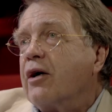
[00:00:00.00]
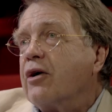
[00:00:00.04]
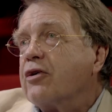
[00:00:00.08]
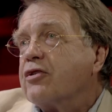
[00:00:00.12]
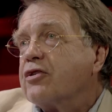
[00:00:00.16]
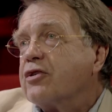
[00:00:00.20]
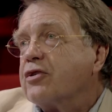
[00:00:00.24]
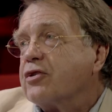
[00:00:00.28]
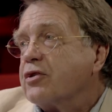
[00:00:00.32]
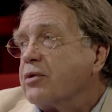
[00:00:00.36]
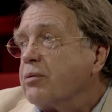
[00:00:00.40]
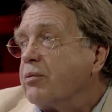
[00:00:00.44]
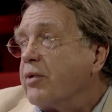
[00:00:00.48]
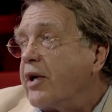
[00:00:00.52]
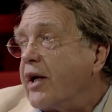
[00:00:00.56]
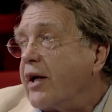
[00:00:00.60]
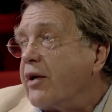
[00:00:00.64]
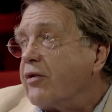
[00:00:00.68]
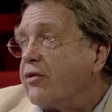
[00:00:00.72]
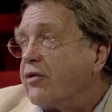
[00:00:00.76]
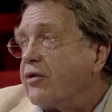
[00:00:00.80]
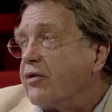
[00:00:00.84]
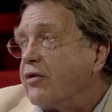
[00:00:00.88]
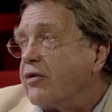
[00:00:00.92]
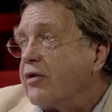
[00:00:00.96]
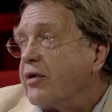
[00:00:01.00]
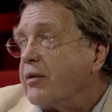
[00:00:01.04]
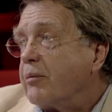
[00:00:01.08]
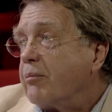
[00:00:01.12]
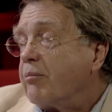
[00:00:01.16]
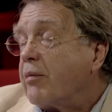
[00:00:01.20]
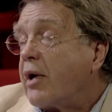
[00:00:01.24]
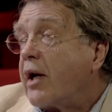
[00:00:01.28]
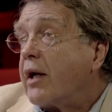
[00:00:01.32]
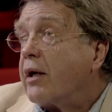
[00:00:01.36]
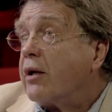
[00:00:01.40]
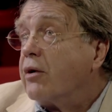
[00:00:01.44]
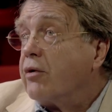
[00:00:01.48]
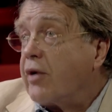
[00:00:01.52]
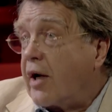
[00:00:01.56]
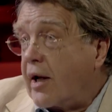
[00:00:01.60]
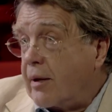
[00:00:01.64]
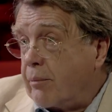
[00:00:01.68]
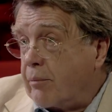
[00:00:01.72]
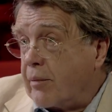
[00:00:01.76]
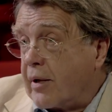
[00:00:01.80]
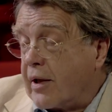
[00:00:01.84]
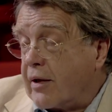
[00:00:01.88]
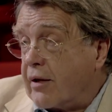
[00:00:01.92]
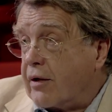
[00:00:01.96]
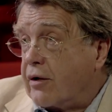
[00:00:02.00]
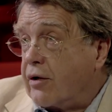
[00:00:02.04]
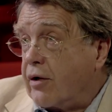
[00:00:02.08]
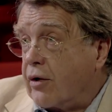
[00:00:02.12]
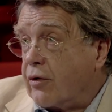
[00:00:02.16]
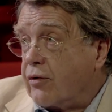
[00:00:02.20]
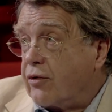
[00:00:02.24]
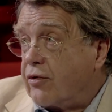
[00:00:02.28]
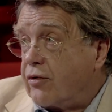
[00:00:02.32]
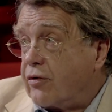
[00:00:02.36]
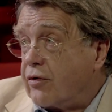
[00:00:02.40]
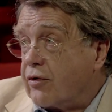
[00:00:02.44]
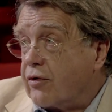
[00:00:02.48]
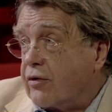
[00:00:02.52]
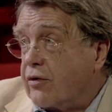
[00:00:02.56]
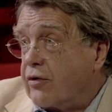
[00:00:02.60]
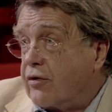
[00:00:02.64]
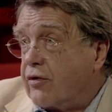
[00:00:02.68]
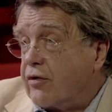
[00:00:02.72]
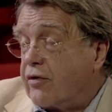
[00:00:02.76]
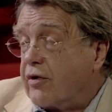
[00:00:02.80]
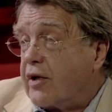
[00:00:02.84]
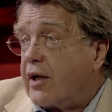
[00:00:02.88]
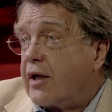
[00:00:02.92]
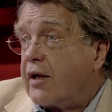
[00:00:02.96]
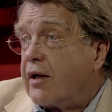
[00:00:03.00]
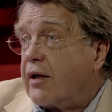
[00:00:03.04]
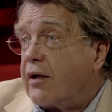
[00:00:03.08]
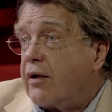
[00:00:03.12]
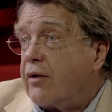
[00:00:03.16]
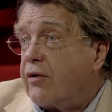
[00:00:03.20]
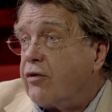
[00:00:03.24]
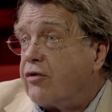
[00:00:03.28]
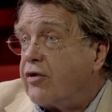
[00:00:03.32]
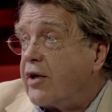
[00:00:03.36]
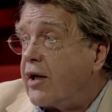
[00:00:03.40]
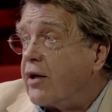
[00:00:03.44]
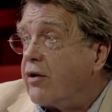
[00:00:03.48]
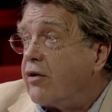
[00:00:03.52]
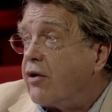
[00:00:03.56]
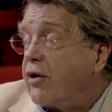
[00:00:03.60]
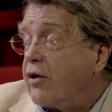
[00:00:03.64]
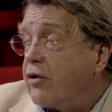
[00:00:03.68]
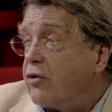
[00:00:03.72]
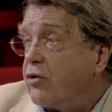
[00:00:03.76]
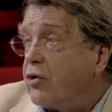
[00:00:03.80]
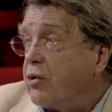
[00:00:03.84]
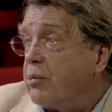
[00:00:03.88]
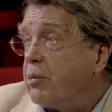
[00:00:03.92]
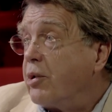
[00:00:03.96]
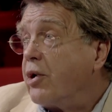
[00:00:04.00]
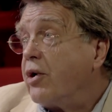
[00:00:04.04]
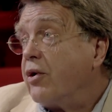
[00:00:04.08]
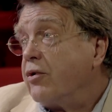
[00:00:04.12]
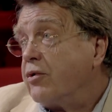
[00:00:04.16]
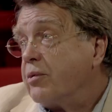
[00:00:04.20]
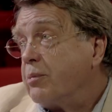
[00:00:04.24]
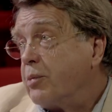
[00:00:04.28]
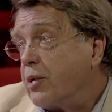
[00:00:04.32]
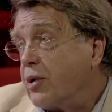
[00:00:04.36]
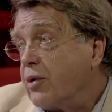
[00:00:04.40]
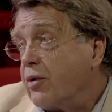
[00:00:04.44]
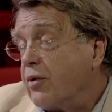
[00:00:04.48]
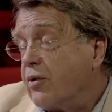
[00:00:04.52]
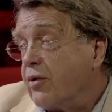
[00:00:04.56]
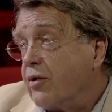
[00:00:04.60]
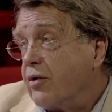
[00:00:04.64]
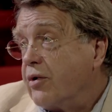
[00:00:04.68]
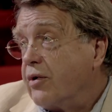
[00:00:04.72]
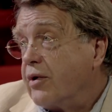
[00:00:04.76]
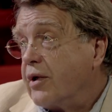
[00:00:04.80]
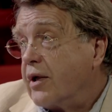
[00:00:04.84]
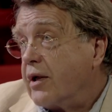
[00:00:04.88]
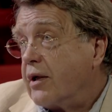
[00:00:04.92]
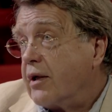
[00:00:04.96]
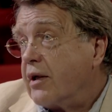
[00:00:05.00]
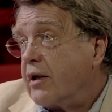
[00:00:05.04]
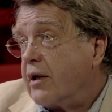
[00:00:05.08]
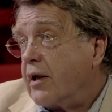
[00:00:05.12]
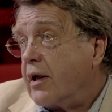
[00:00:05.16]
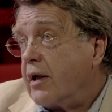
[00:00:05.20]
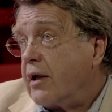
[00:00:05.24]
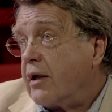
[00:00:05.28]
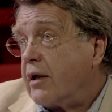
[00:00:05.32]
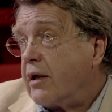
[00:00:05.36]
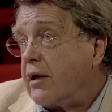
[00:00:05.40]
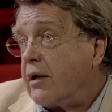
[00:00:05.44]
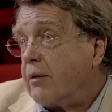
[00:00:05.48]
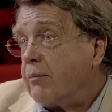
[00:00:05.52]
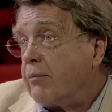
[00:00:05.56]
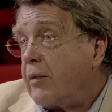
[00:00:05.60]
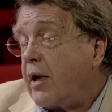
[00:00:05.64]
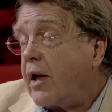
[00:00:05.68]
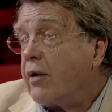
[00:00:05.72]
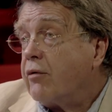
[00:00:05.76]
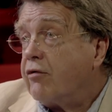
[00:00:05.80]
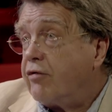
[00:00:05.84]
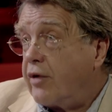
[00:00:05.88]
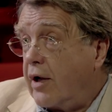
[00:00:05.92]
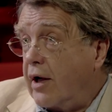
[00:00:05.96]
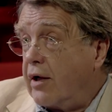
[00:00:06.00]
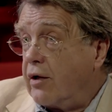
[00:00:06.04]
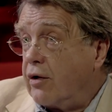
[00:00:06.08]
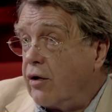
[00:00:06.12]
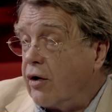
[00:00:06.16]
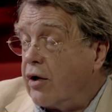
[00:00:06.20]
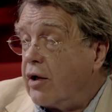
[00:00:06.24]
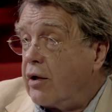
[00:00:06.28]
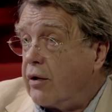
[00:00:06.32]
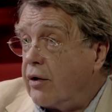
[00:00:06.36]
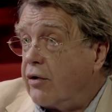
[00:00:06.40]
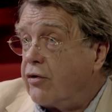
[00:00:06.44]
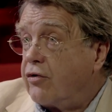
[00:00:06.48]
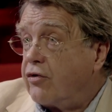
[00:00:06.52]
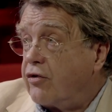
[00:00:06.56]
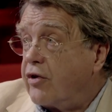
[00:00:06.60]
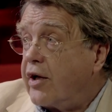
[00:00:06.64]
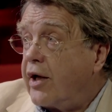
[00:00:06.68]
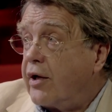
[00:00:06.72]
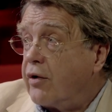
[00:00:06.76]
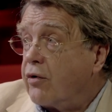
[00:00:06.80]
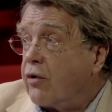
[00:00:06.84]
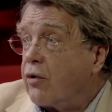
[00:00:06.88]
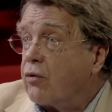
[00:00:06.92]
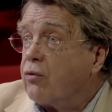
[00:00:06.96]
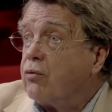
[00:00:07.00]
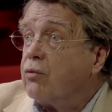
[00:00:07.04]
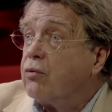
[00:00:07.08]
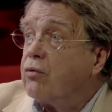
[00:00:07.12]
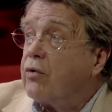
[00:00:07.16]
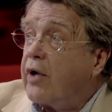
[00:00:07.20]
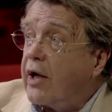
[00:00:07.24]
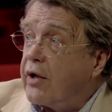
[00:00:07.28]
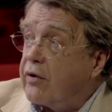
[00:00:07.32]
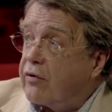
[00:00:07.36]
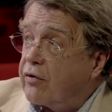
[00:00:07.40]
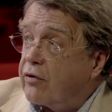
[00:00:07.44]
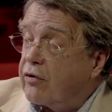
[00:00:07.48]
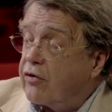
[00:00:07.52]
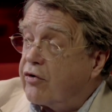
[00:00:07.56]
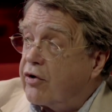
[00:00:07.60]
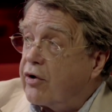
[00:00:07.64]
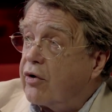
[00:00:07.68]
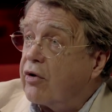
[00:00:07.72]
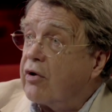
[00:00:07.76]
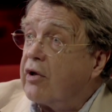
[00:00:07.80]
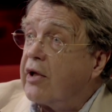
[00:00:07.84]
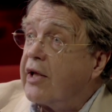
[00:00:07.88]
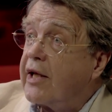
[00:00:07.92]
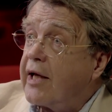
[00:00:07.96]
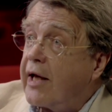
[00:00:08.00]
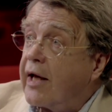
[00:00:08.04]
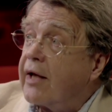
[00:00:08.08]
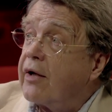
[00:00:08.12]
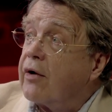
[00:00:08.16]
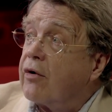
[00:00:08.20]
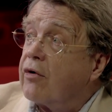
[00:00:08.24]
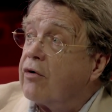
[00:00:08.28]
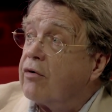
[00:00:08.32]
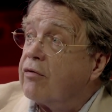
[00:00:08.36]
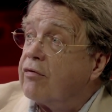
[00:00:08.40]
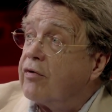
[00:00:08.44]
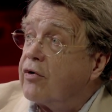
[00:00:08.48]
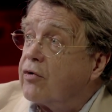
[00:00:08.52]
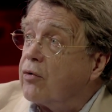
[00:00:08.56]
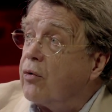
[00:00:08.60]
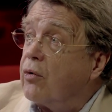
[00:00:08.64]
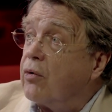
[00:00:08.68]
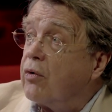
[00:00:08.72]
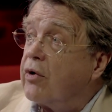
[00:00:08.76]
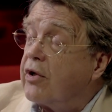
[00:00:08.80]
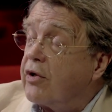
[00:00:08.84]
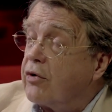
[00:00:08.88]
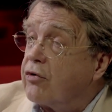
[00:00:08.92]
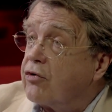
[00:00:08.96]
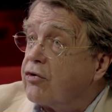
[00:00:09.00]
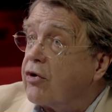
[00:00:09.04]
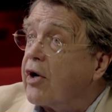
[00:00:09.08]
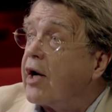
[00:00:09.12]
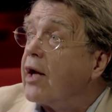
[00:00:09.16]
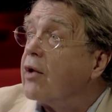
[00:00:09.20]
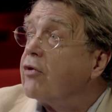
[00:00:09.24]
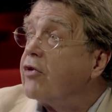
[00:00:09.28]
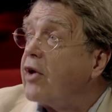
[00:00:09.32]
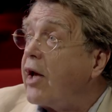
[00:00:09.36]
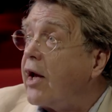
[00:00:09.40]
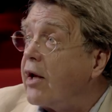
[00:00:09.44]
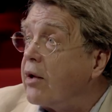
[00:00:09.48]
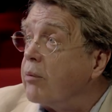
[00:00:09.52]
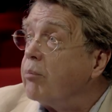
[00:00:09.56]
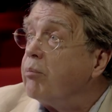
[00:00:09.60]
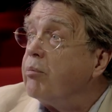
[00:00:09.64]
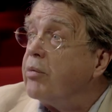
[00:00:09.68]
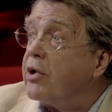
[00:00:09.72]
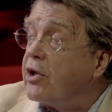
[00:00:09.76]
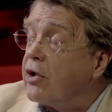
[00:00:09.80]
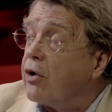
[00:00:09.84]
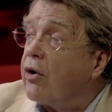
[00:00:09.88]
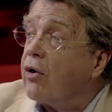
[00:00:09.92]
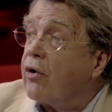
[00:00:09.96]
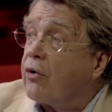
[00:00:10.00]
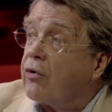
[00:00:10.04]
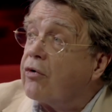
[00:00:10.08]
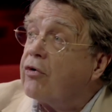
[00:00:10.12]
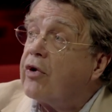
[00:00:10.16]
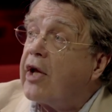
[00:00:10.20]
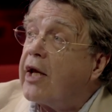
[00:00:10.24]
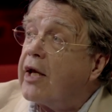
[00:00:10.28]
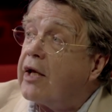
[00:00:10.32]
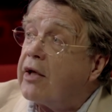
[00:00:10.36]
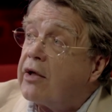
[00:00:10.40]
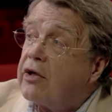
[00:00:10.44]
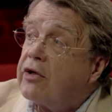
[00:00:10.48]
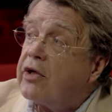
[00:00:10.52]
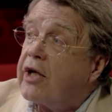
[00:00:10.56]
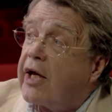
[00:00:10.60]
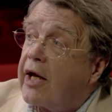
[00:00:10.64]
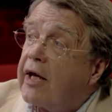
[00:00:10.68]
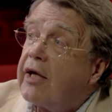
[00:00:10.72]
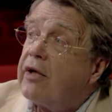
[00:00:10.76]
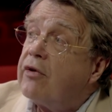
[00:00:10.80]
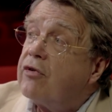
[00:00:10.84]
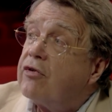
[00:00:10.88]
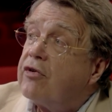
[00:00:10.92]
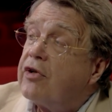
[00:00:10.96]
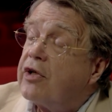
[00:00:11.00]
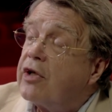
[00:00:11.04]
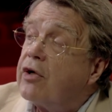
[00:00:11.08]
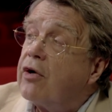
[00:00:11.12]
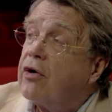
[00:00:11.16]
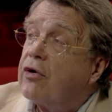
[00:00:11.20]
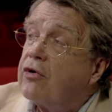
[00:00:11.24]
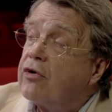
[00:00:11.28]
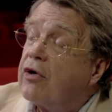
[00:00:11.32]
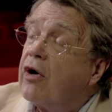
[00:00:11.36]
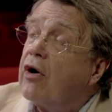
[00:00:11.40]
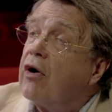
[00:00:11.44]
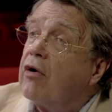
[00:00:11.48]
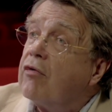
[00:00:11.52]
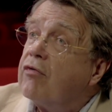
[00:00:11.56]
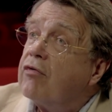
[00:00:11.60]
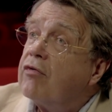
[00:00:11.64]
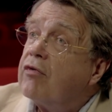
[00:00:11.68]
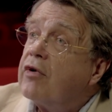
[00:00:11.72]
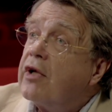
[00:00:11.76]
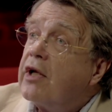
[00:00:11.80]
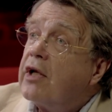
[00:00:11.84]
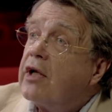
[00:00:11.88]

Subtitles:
Oscar's arrest, my grandmother, Constance, sent her two boys abroad and very loyally stayed on right until the end of all his trials and beyond in case he got off.